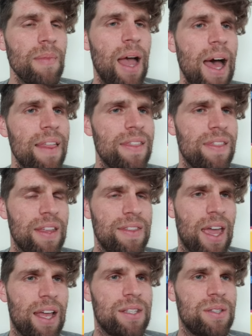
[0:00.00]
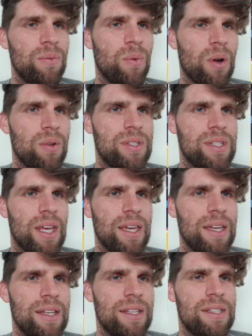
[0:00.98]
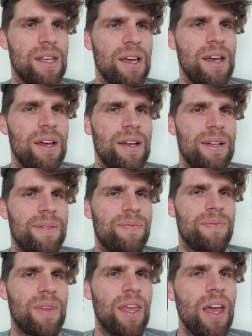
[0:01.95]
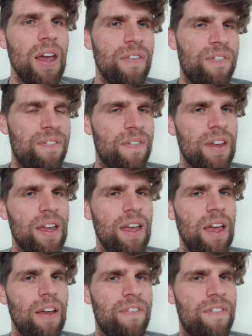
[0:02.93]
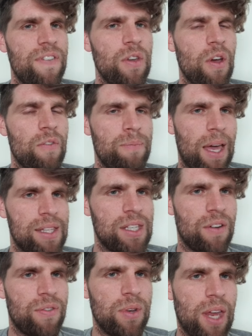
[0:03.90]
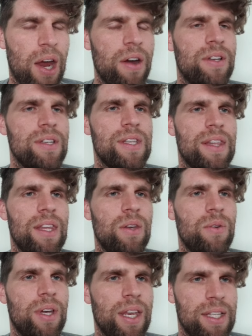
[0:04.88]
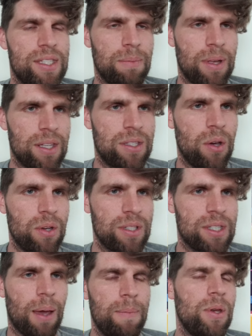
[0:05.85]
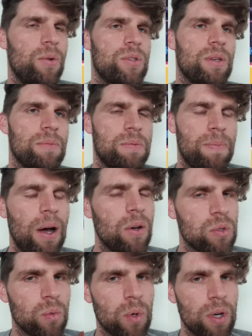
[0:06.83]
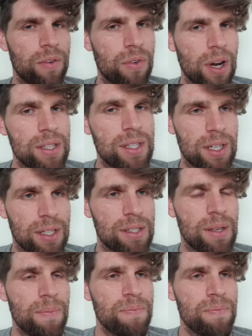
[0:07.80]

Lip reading: Other than that, what I'd say is if you have maxed out a few characters and then you're getting some other tokens coming in or some spells or whatever else it is,